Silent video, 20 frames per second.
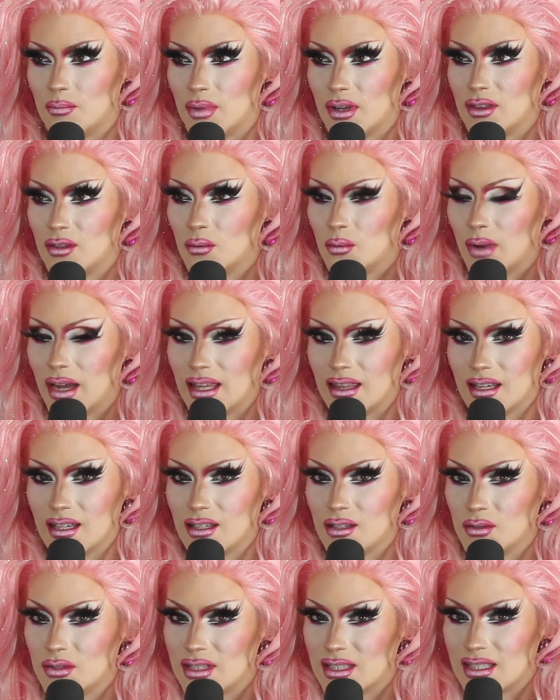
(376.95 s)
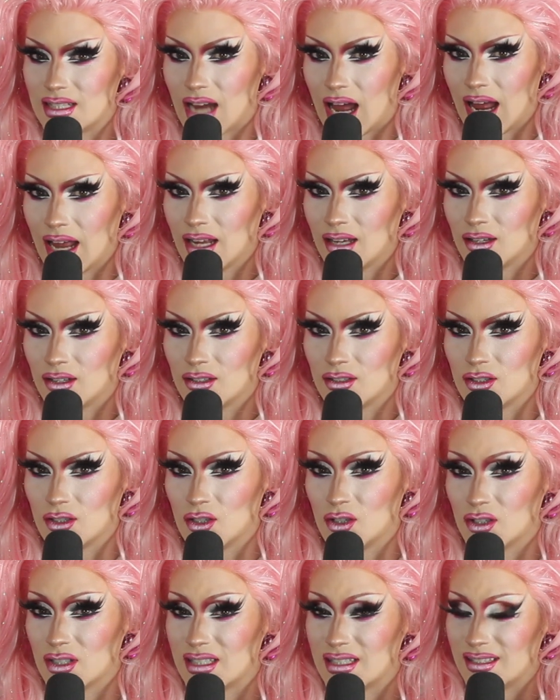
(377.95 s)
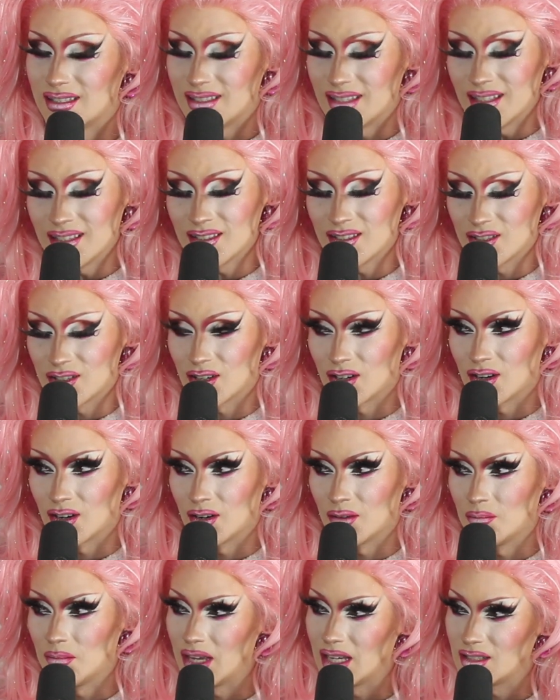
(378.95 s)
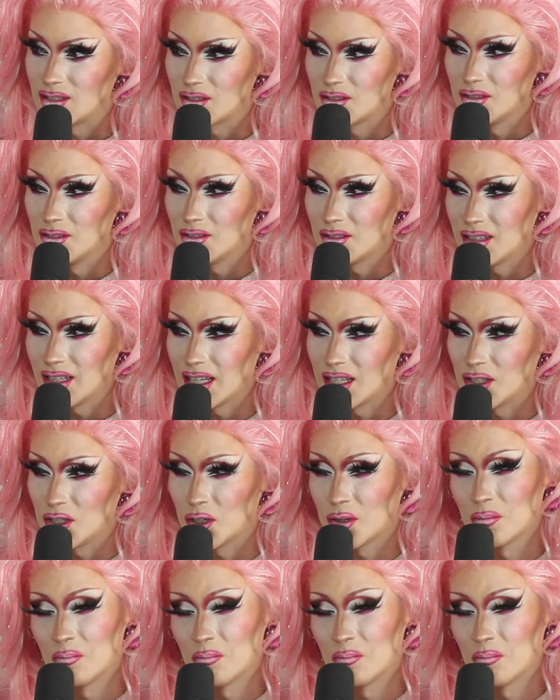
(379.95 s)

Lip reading: but the way that you styled your sister makes her look like your